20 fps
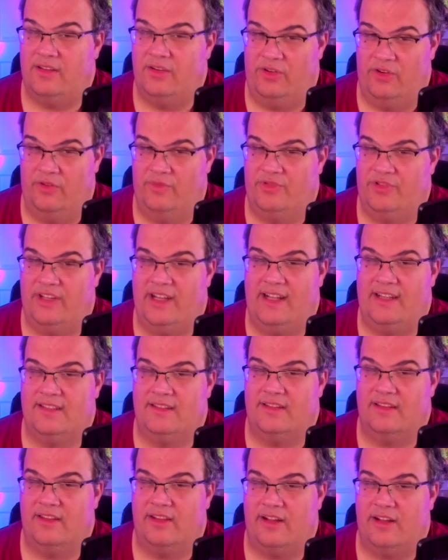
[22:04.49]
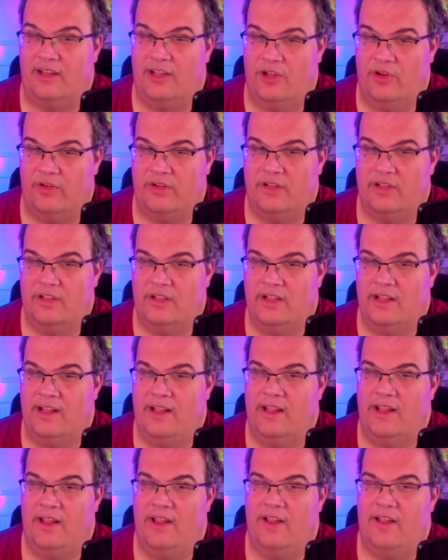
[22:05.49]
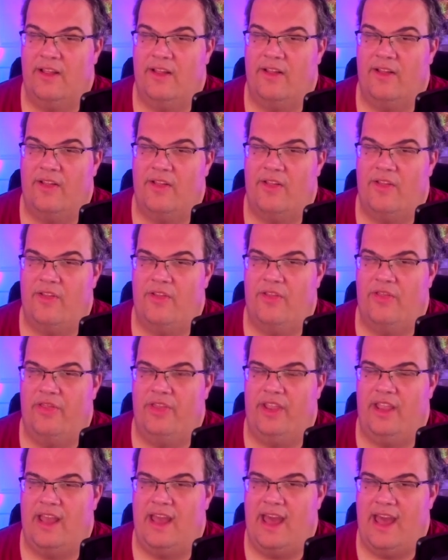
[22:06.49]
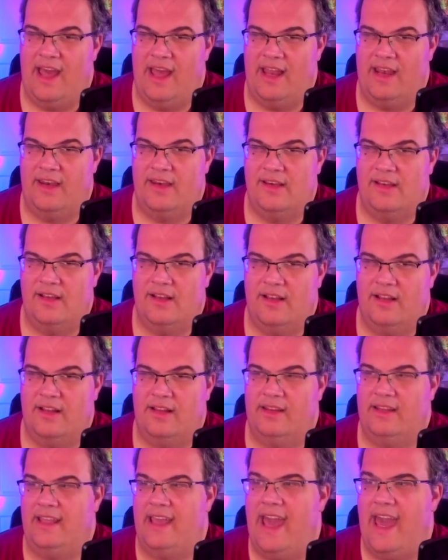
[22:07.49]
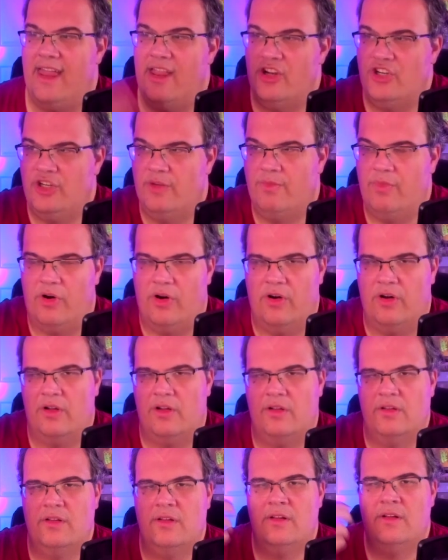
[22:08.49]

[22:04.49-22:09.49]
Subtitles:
Doom. She has the cloak, the hand, the energy ball.